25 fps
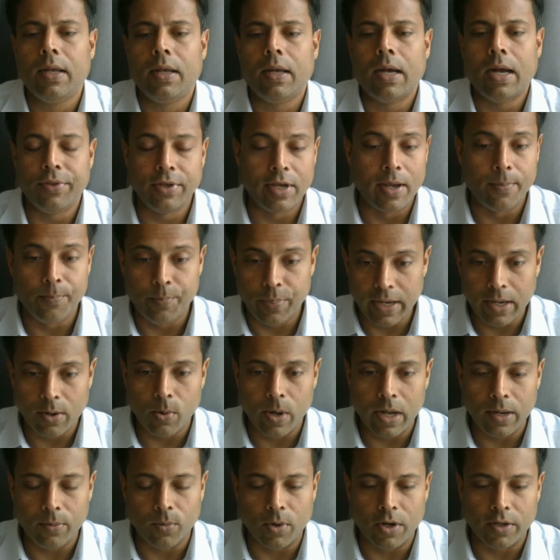I think a big
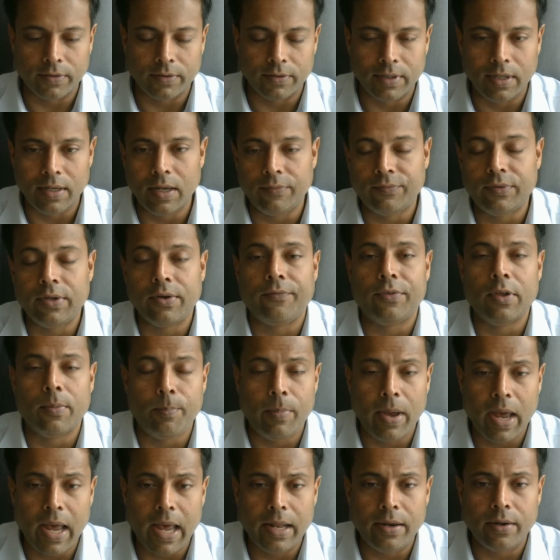one was the lifting of the
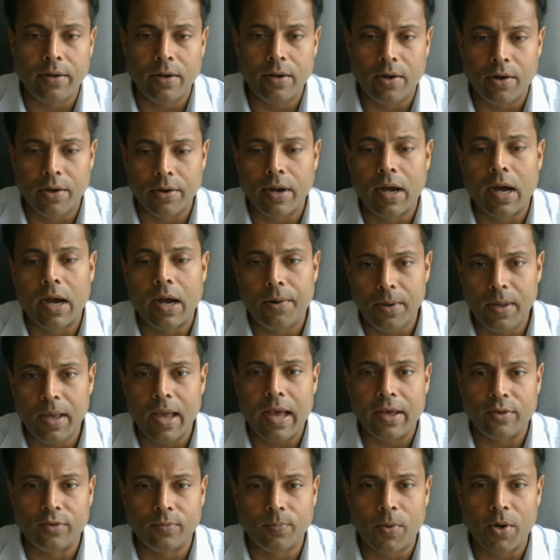ban on RE
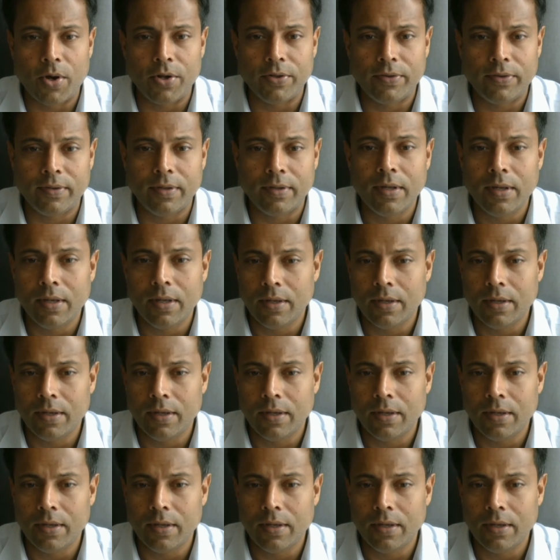exports.